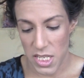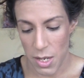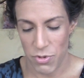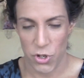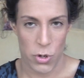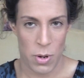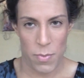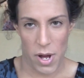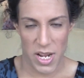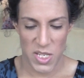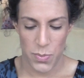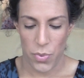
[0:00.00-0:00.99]
Some deodorant
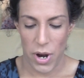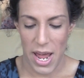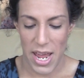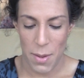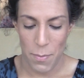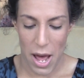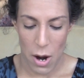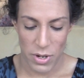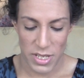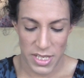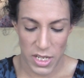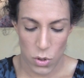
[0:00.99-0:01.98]
body spray and
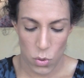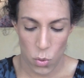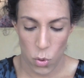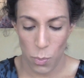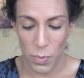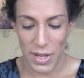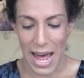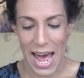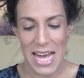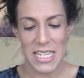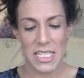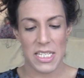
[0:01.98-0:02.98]
Power Stick Cool
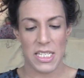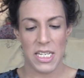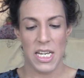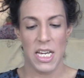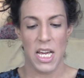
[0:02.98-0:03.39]
Blast.